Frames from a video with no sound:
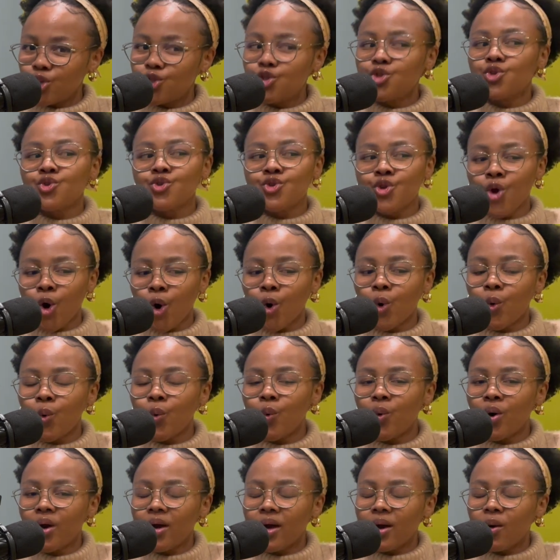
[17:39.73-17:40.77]
to
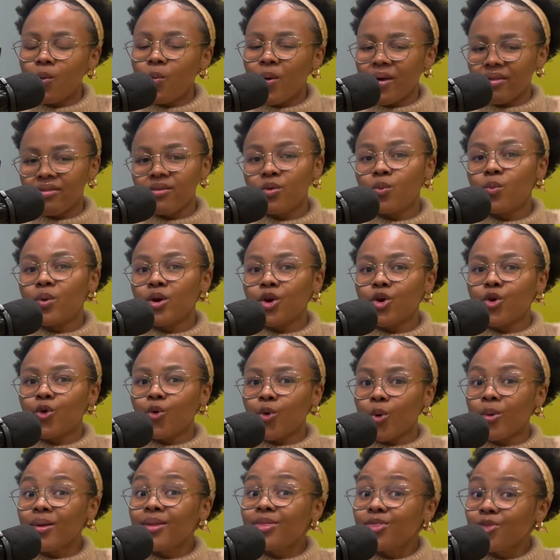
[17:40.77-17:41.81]
know whether we're
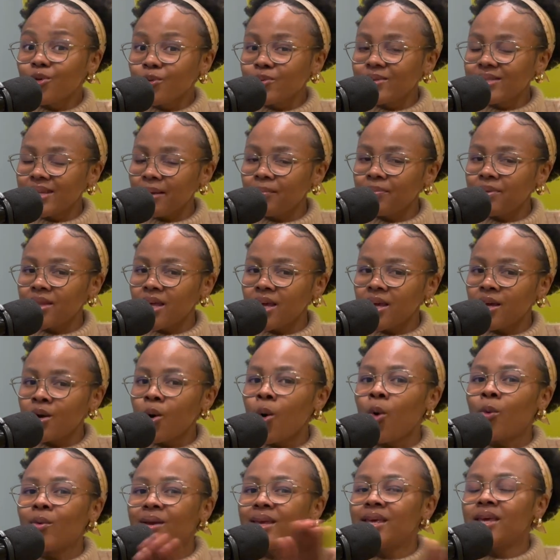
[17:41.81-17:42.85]
growing through something
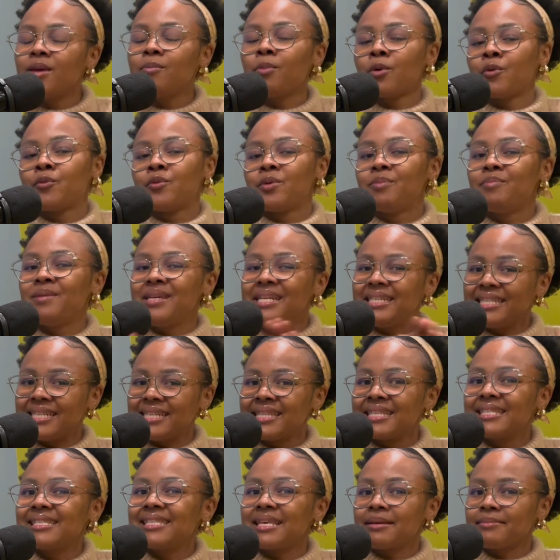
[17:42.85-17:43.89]
or we keep on repeating
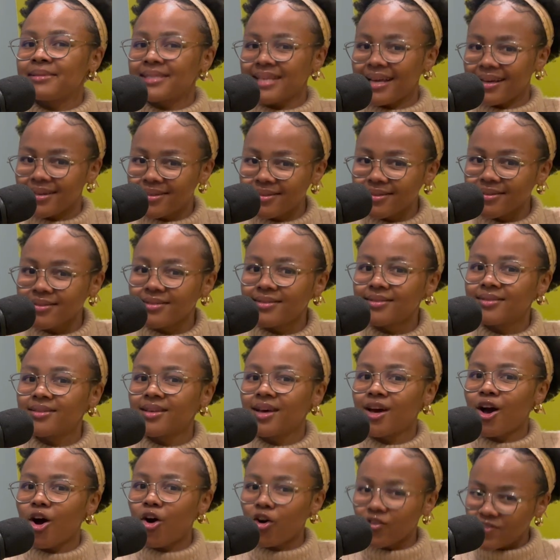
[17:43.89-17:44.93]
the same cycles
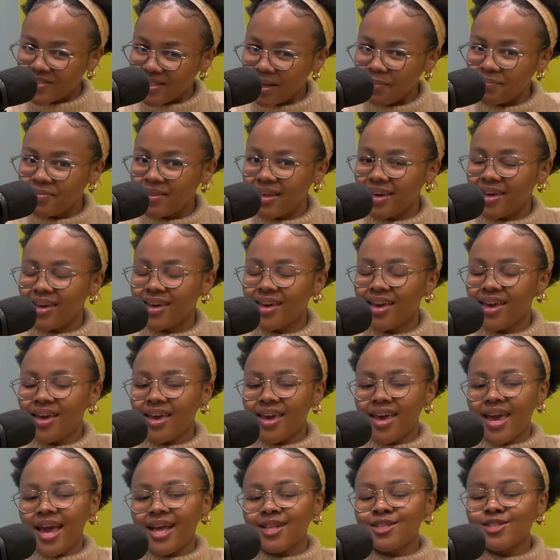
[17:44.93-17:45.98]
of something.
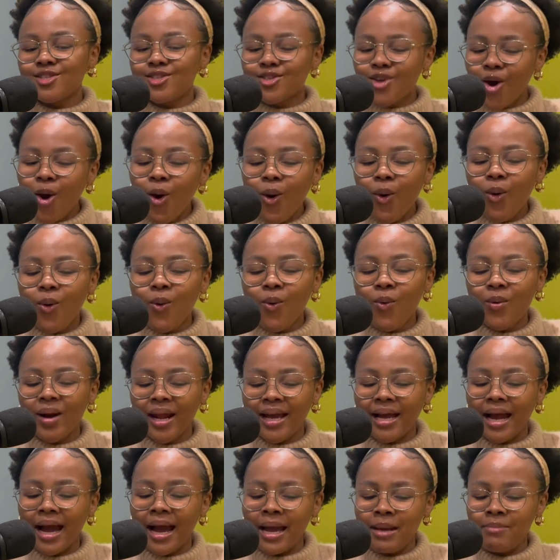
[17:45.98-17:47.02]
And so,
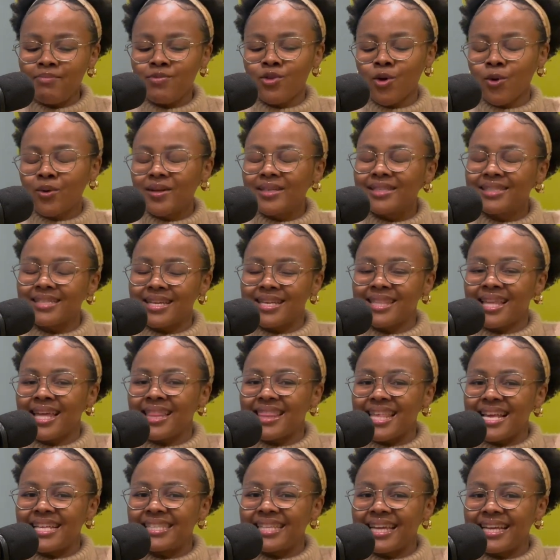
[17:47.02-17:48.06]
like, I'm noticing that
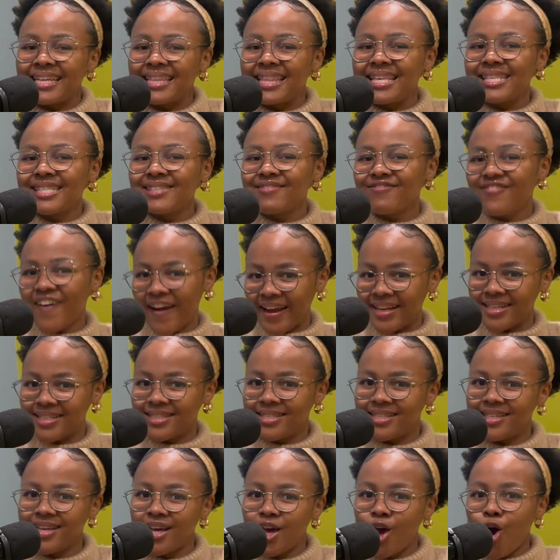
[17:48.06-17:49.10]
there's like this
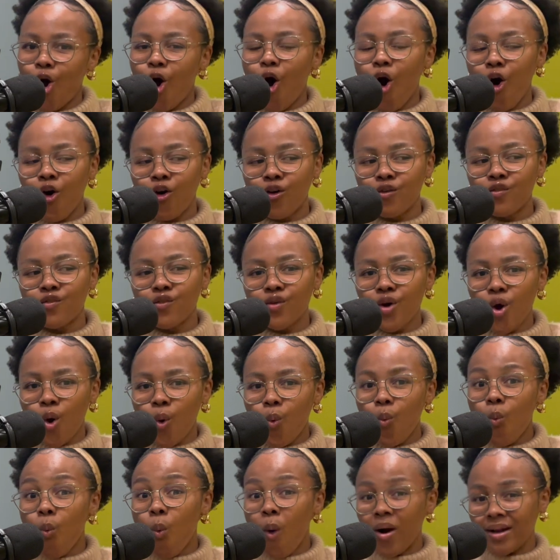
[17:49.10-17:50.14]
fight of
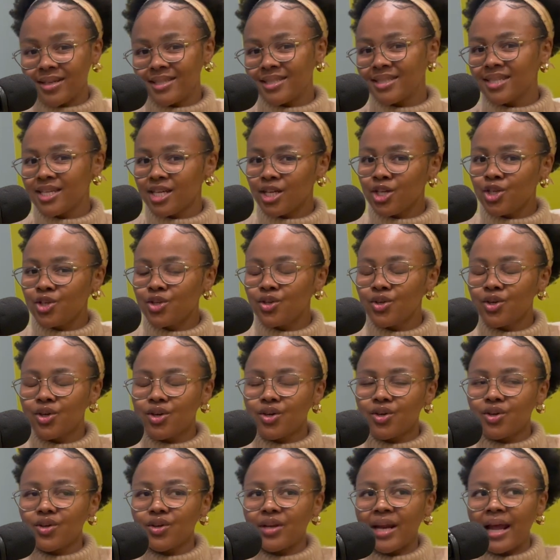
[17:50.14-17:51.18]
wanting,
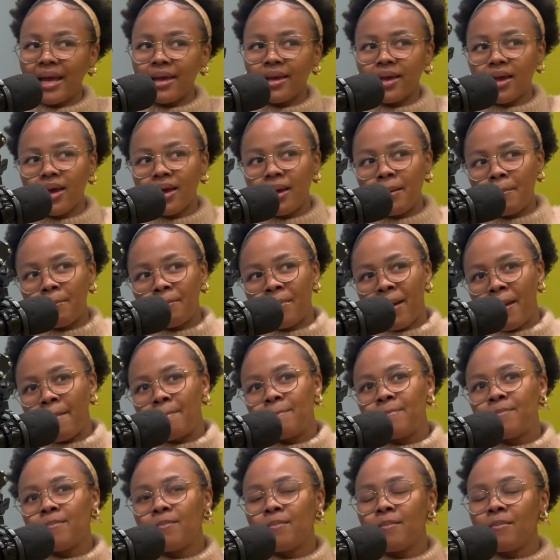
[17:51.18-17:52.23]
like, my